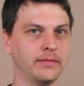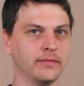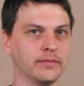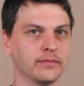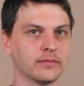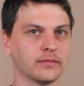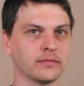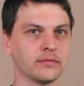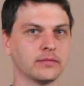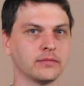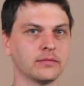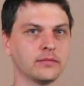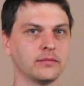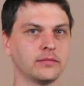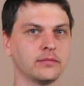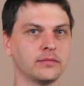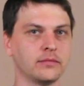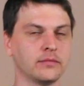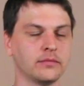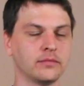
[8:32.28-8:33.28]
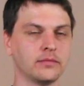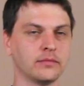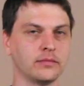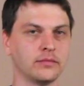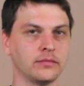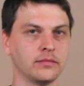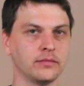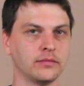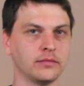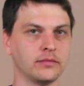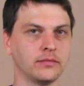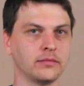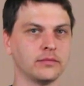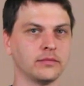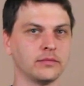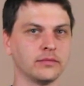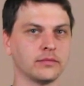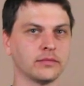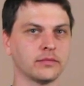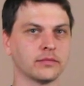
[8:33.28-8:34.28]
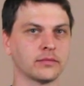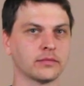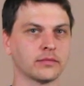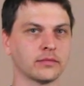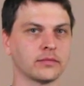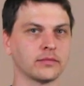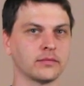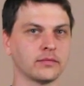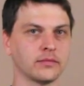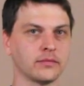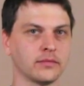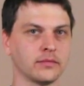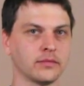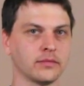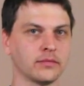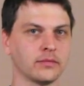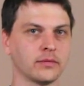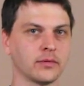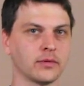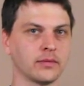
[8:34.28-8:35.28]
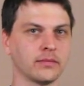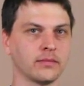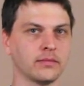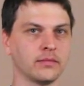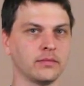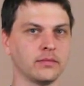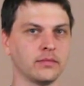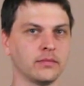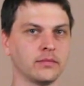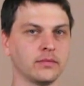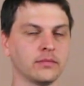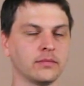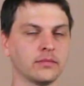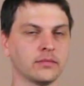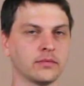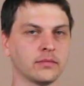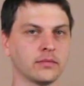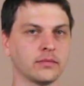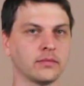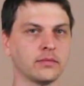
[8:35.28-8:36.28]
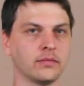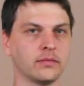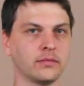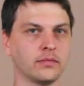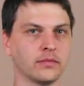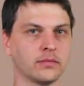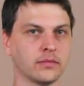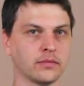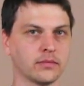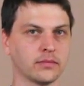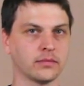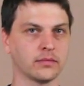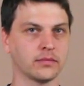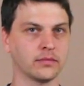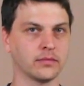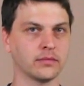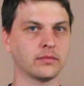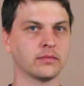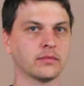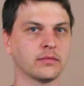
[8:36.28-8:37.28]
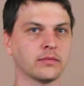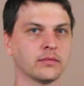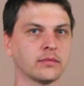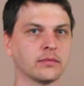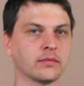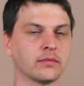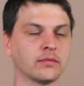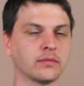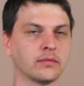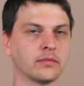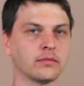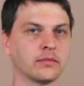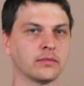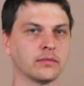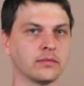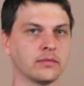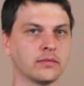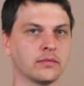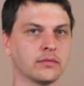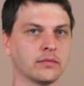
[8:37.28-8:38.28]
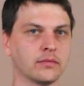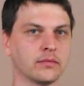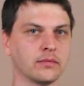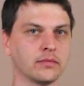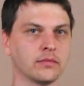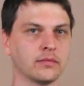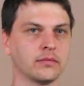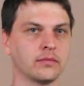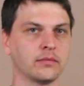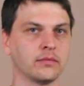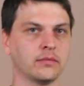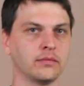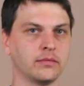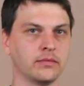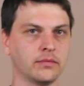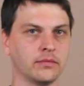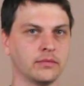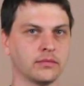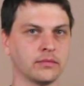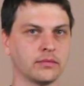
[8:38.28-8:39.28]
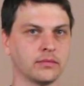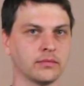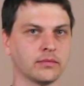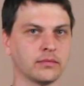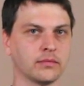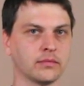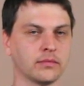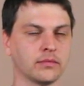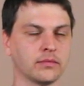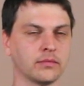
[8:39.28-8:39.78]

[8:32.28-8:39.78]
(not speaking)